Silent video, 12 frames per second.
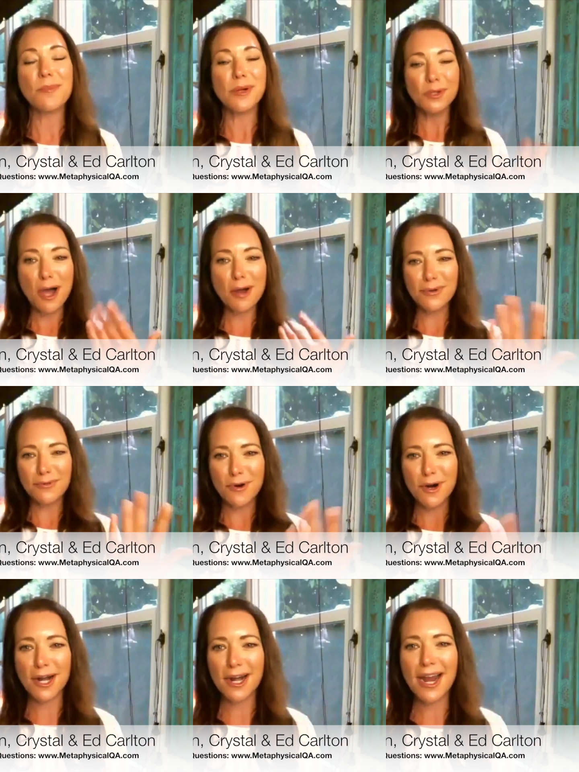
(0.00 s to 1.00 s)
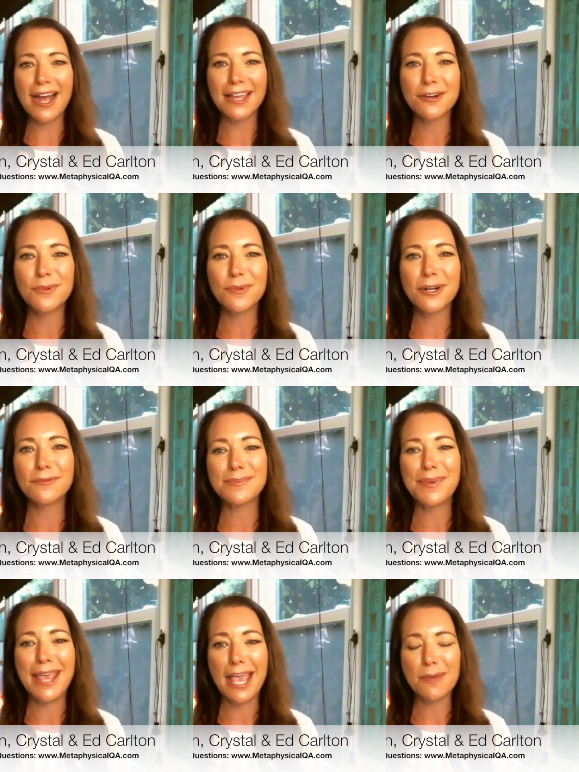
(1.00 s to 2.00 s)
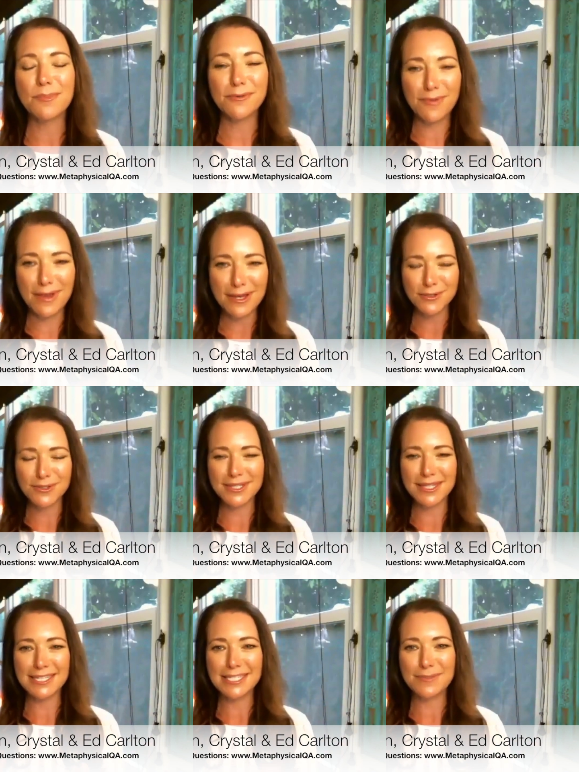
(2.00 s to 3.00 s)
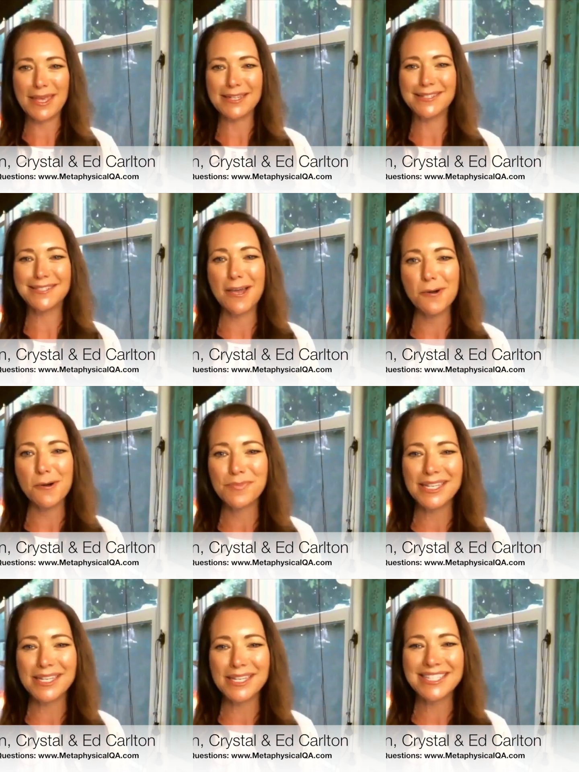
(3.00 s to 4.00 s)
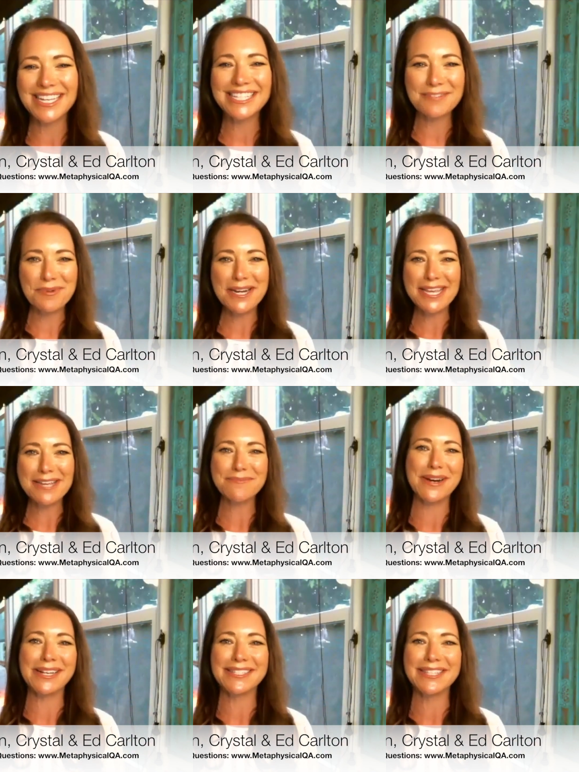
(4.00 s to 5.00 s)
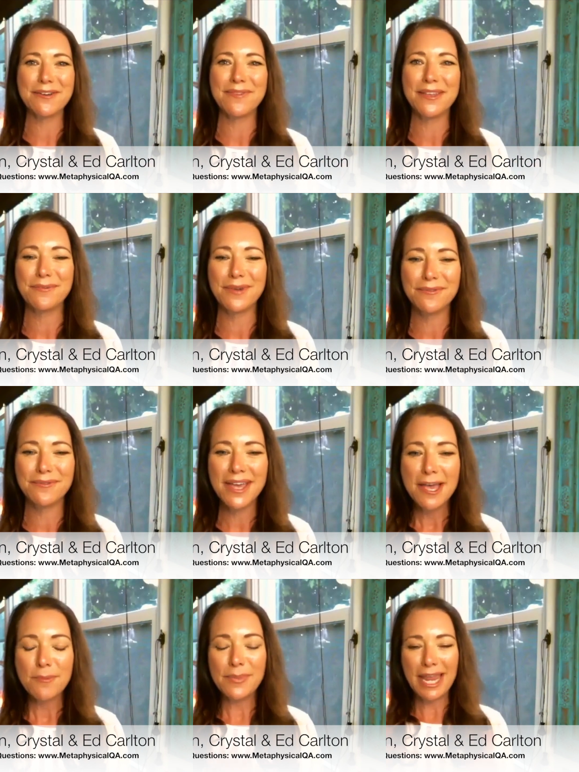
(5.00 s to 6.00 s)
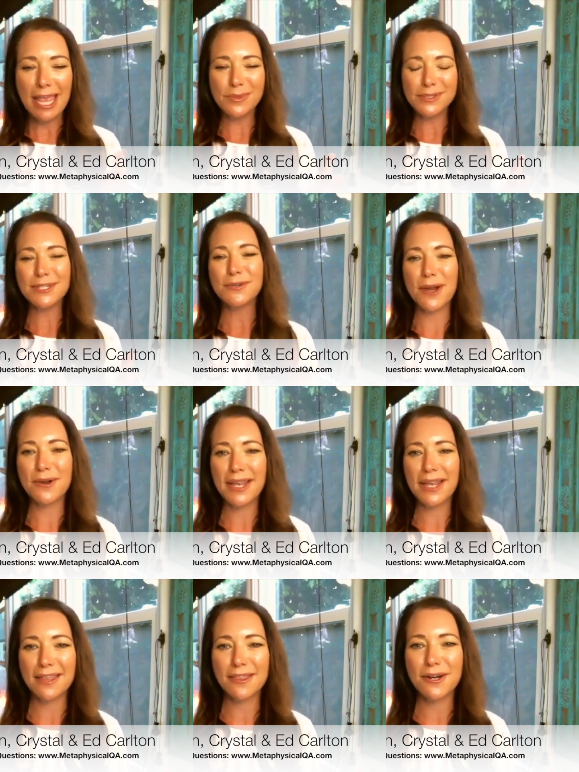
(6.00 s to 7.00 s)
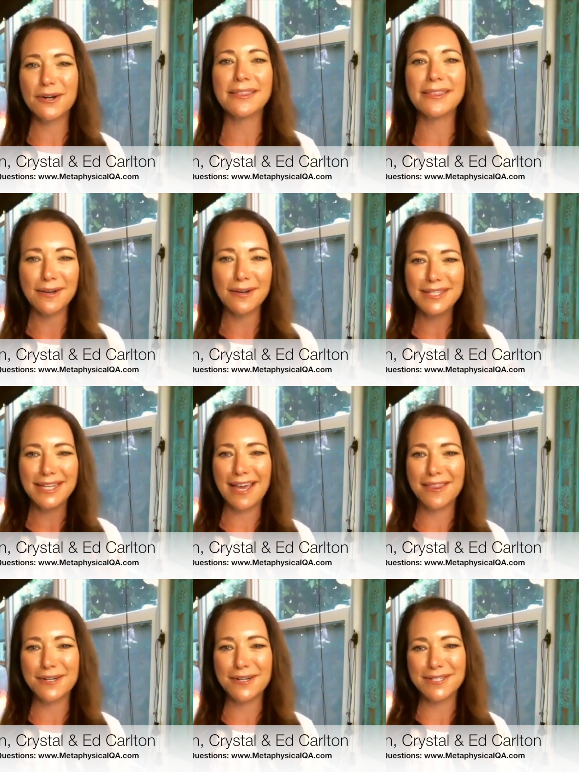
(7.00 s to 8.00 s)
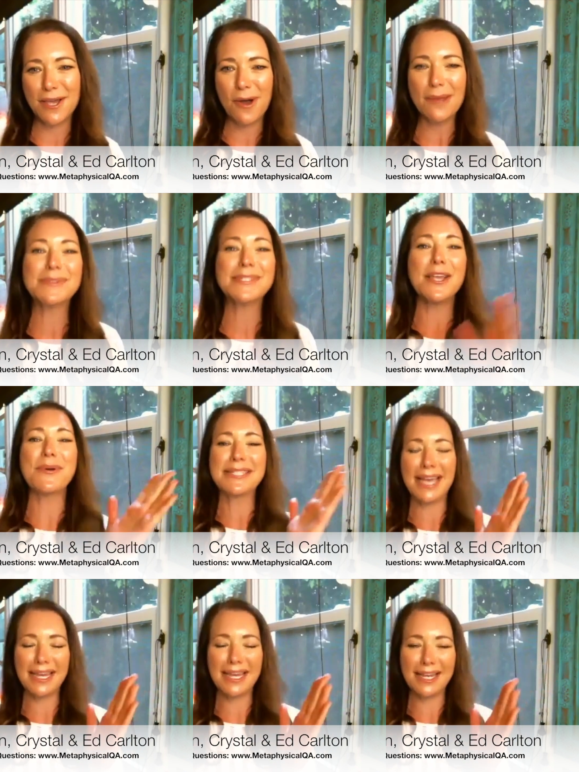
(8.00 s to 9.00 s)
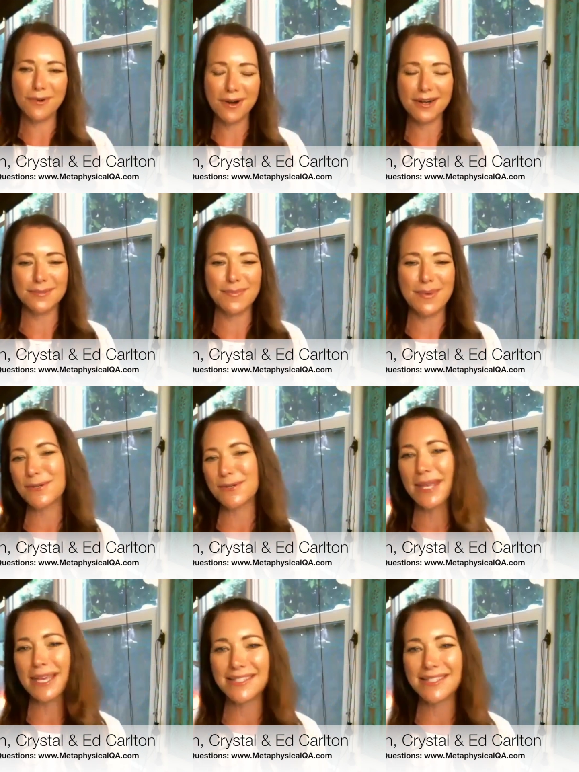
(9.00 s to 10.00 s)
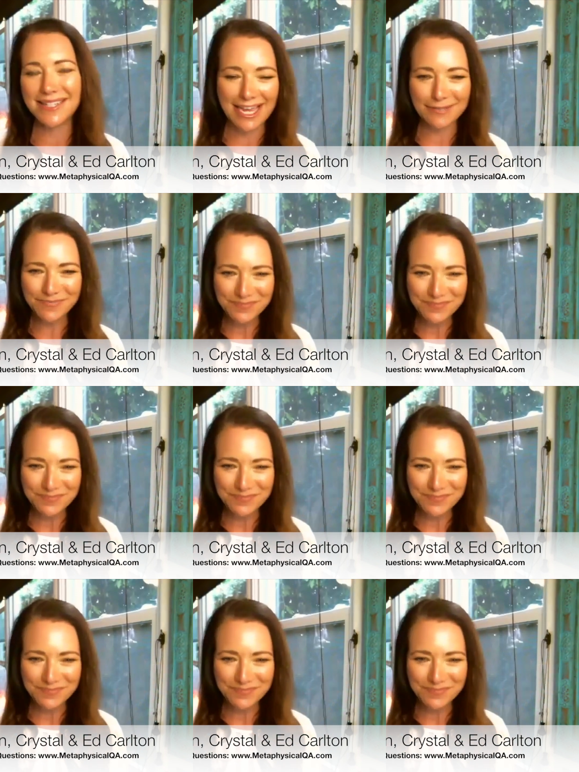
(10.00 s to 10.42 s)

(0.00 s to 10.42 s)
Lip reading: long before either one of us became professionals in this space. So it's pretty impressive, and we've been able to grow together and love together. So I'm so excited for our special guest today.